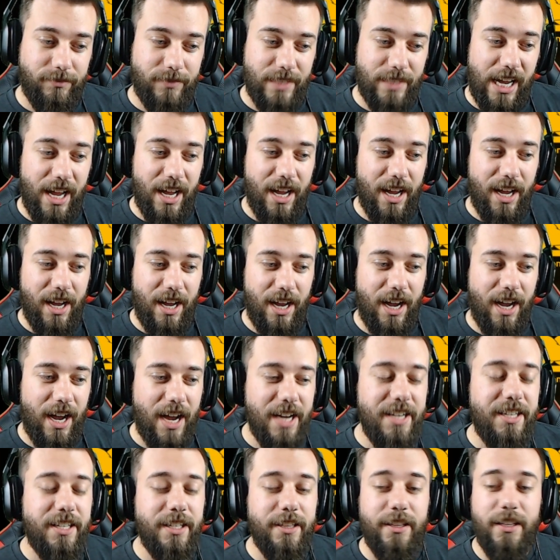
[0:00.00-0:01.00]
Cool.
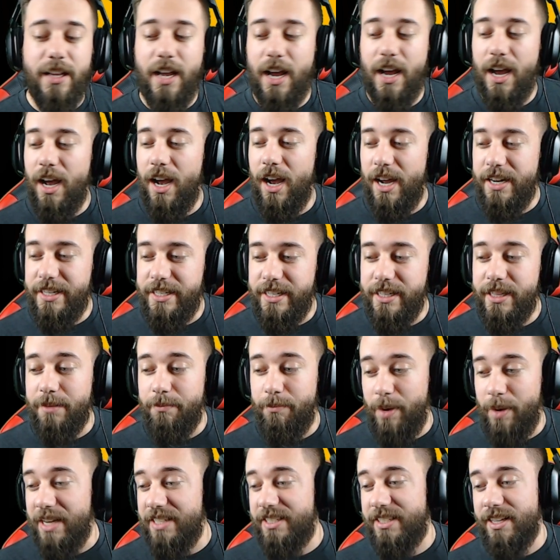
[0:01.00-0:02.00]
That's a lot. I did the
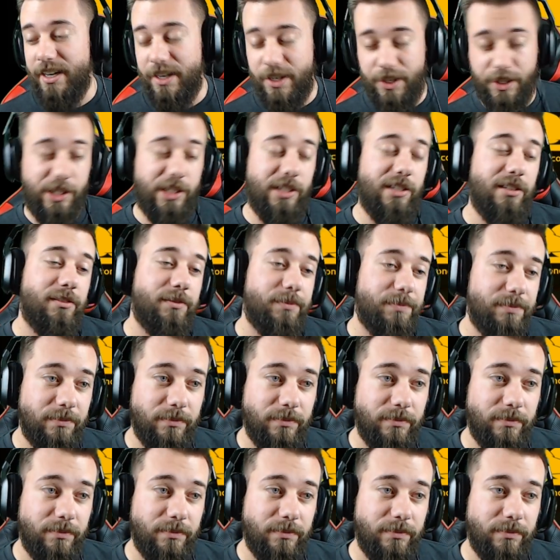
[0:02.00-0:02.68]
best I could.